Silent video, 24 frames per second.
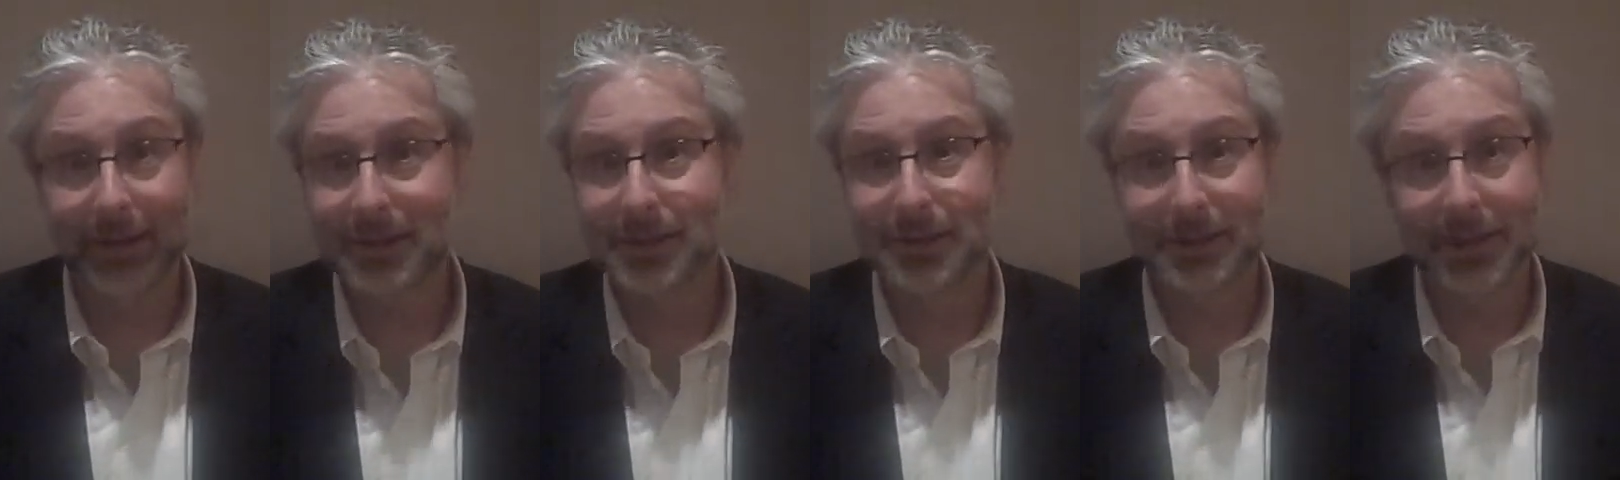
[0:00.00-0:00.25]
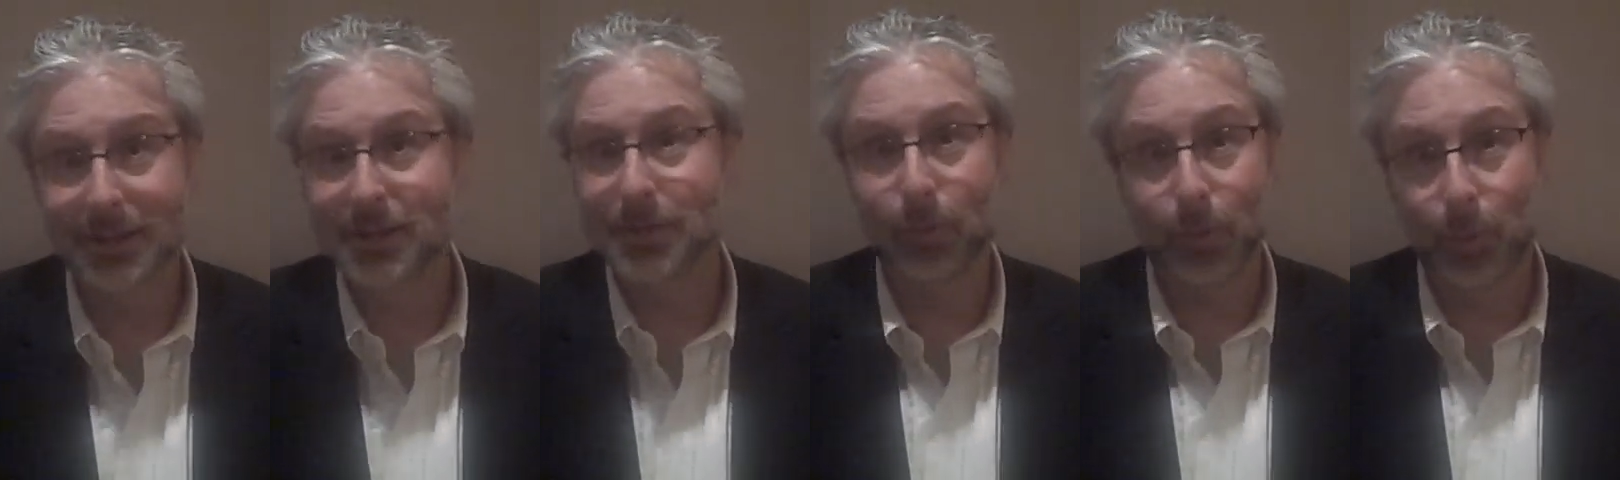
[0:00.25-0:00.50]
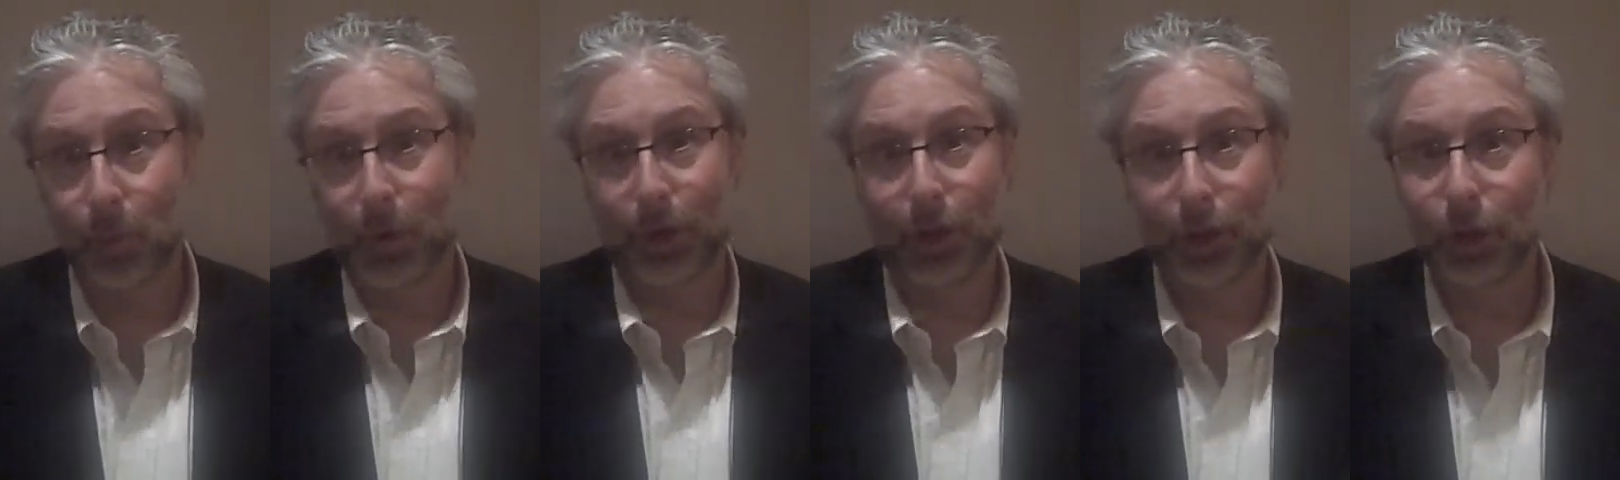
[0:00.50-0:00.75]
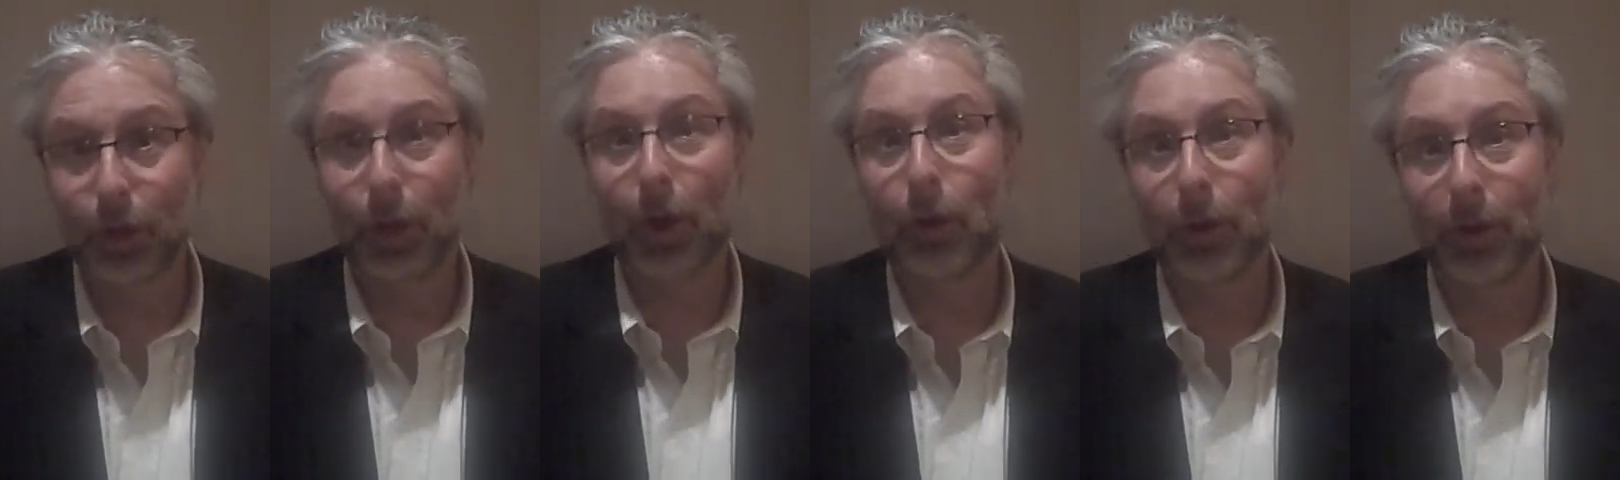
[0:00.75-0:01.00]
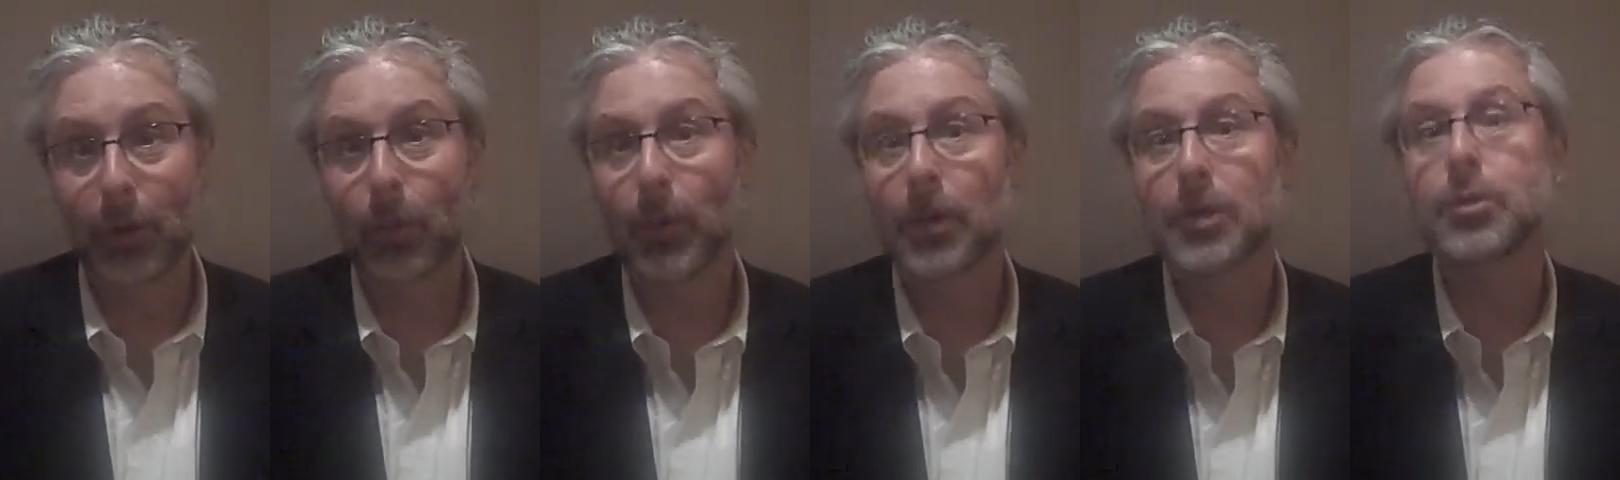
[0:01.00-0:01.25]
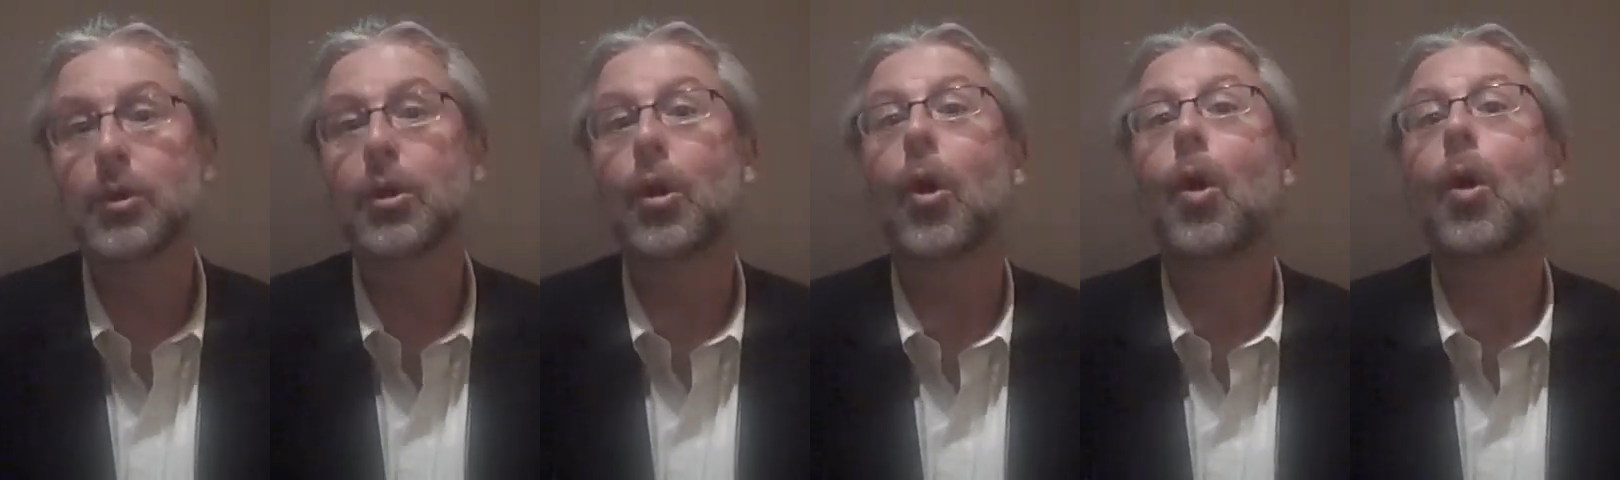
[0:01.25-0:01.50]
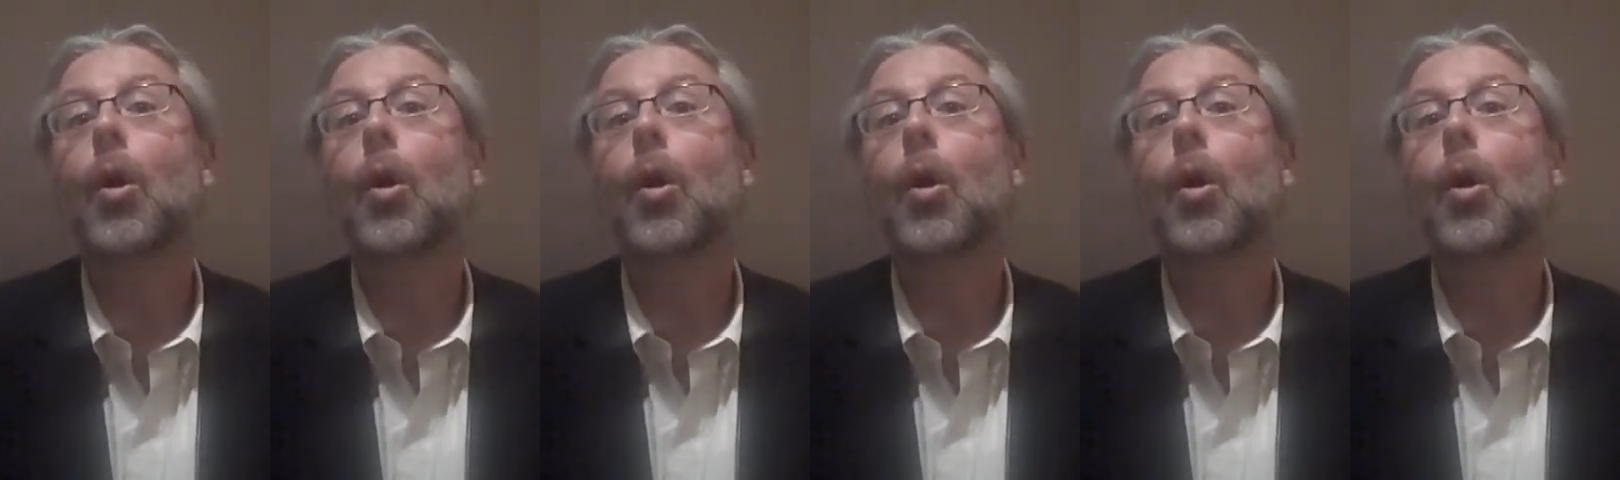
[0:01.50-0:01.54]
It doesn't work alone, it works with